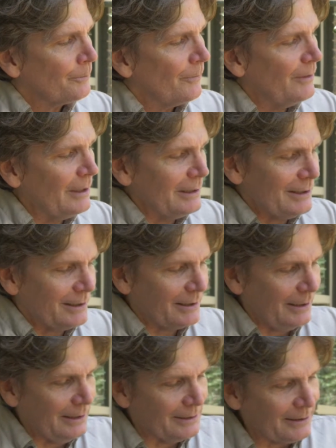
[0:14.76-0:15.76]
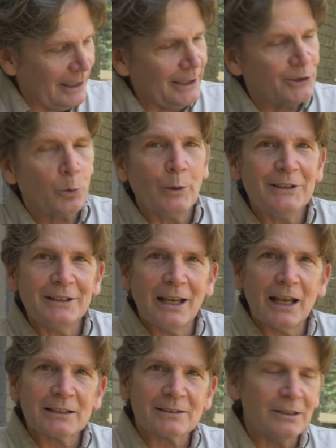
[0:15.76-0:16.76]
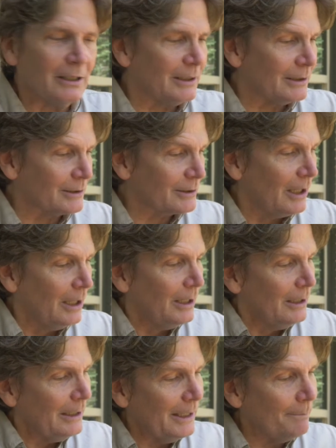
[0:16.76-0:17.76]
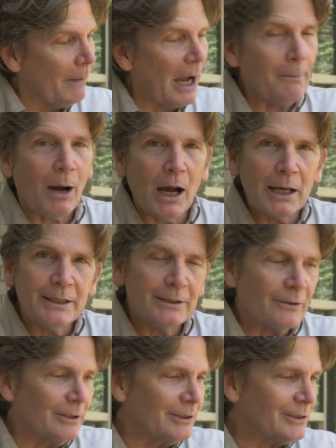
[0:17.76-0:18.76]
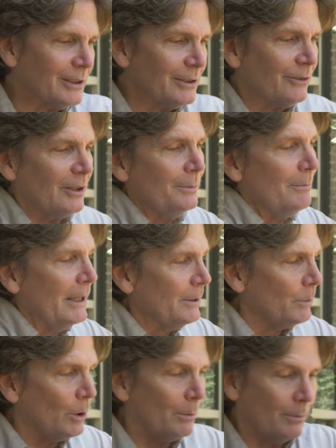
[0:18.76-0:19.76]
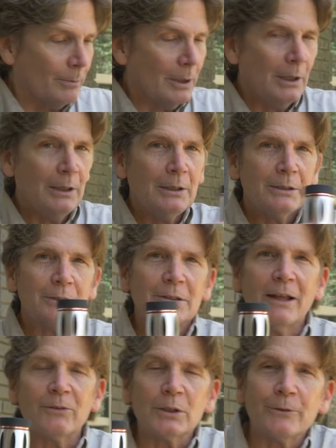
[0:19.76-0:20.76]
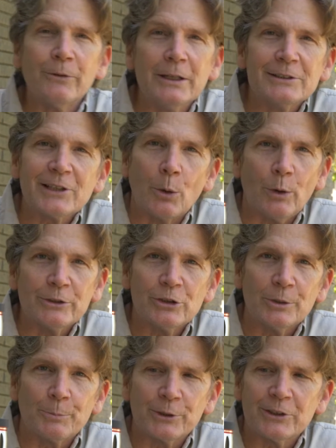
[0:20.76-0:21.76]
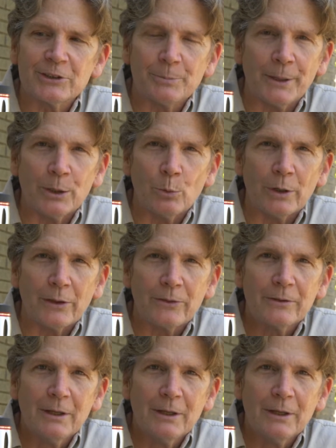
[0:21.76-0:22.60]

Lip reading: This is a 20x lens. In my mind, this is the minimum level of lens I want you to participate with.